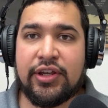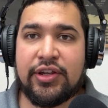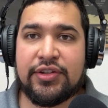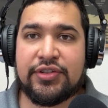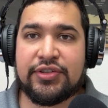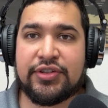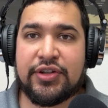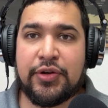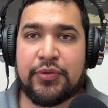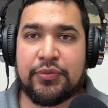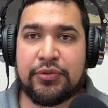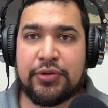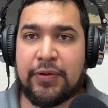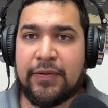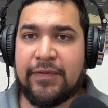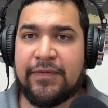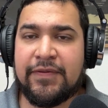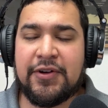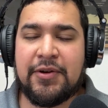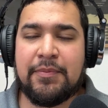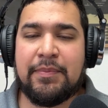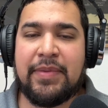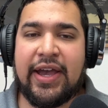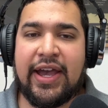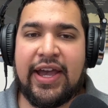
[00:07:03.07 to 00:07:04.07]
So don't
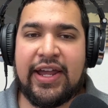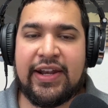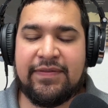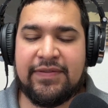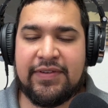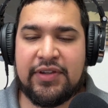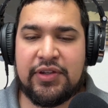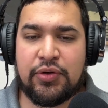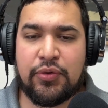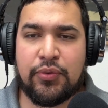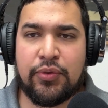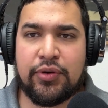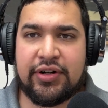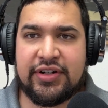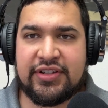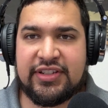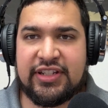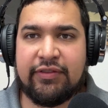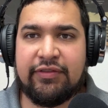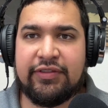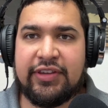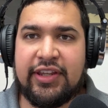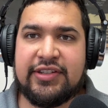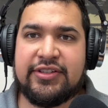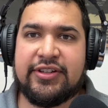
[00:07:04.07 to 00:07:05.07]
feel bad if you order
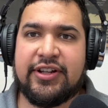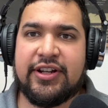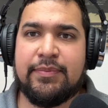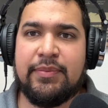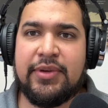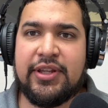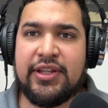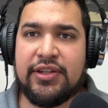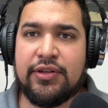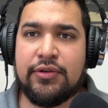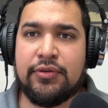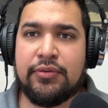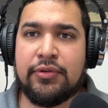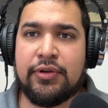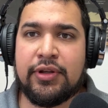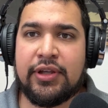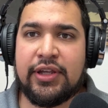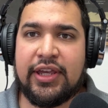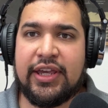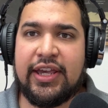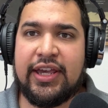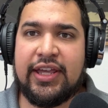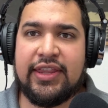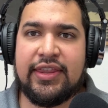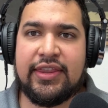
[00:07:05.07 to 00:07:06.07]
several things on the menu.
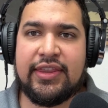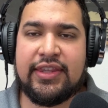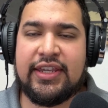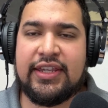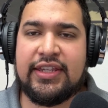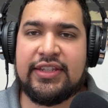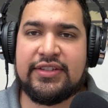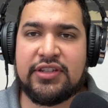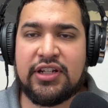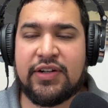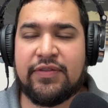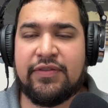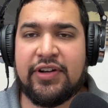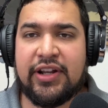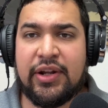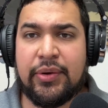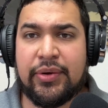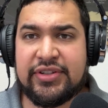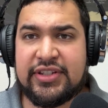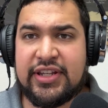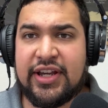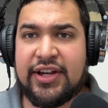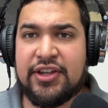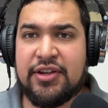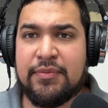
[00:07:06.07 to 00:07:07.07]
And the server, they'll
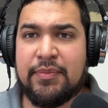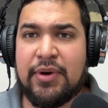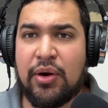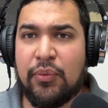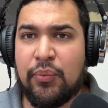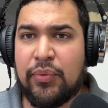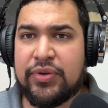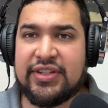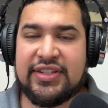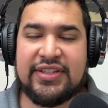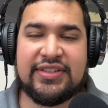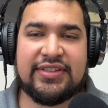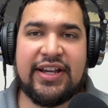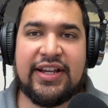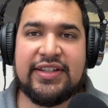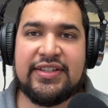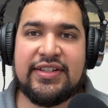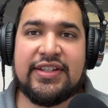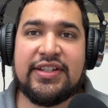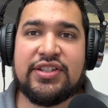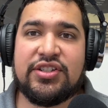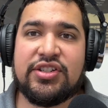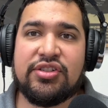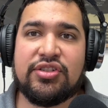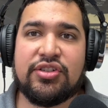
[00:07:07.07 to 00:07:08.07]
tell you about what the size of
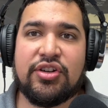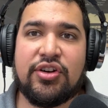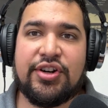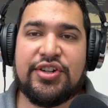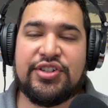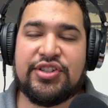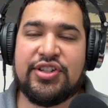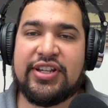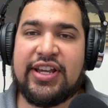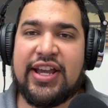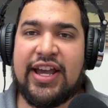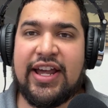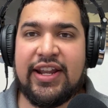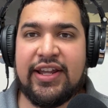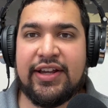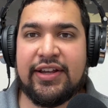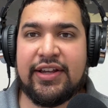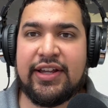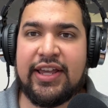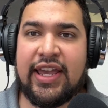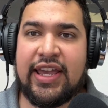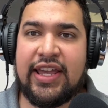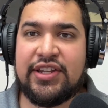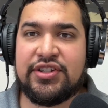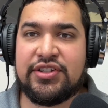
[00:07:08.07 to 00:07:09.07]
dishes are so you kind of
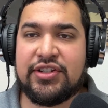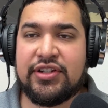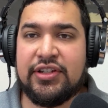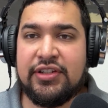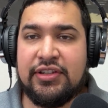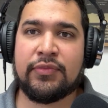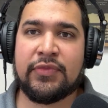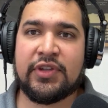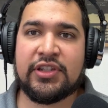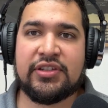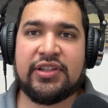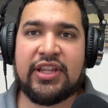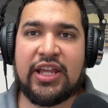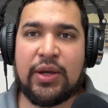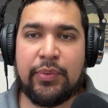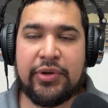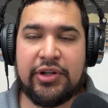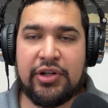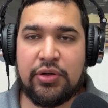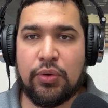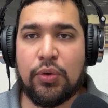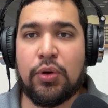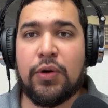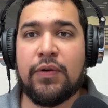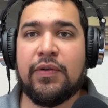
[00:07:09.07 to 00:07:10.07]
gauge. So that way you
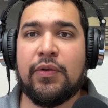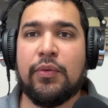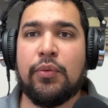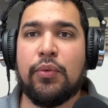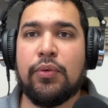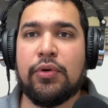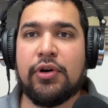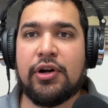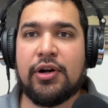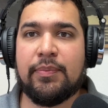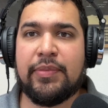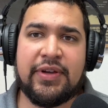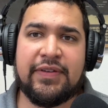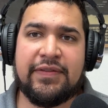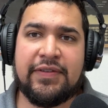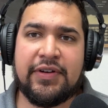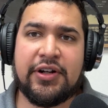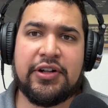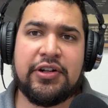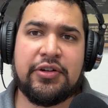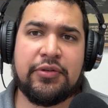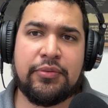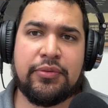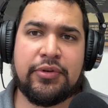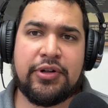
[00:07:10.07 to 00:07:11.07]
don't over-order. But if you're
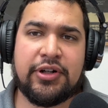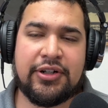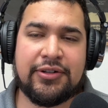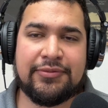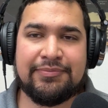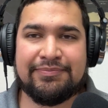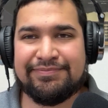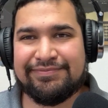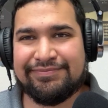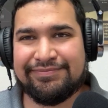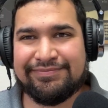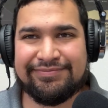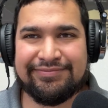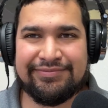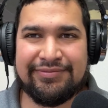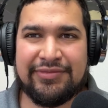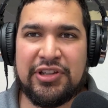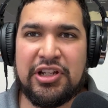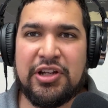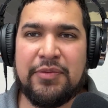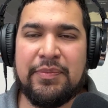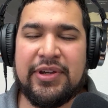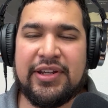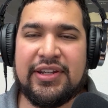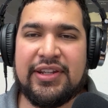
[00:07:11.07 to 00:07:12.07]
under order,
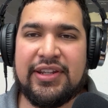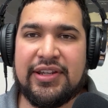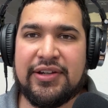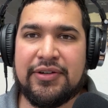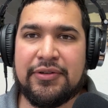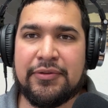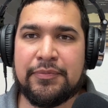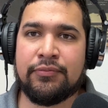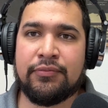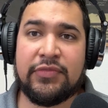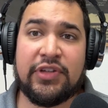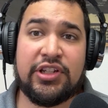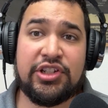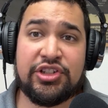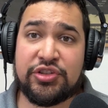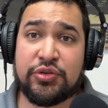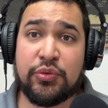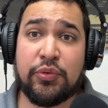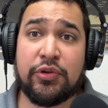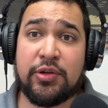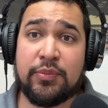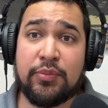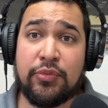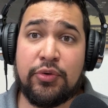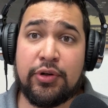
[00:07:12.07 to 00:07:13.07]
no big deal. You can just
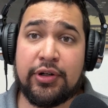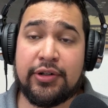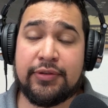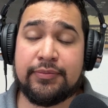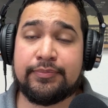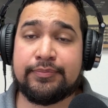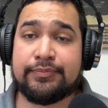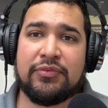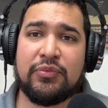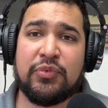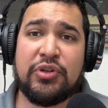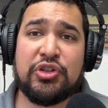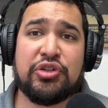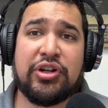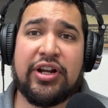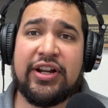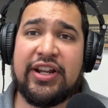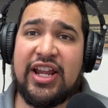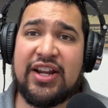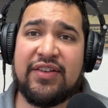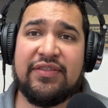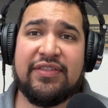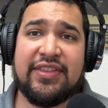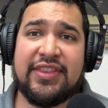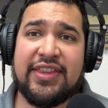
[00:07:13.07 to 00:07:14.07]
order more. We tried
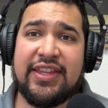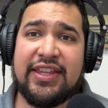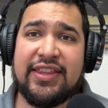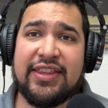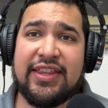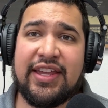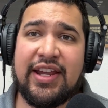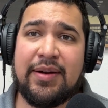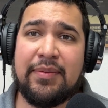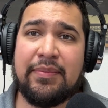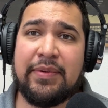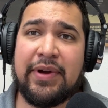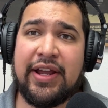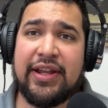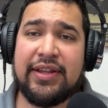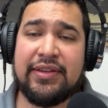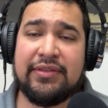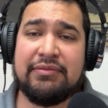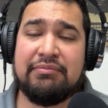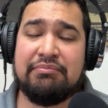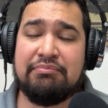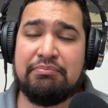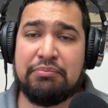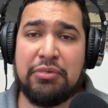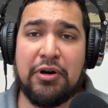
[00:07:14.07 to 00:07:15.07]
everything there, right?
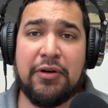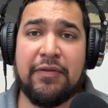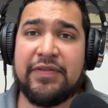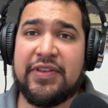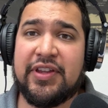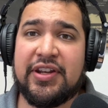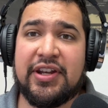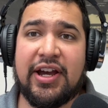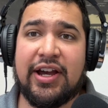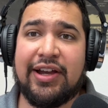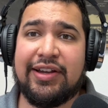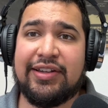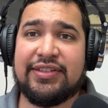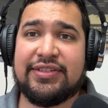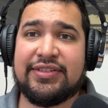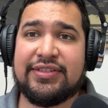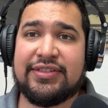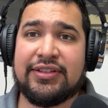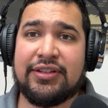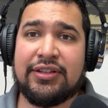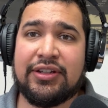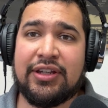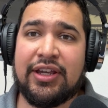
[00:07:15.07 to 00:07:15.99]
Both the nights.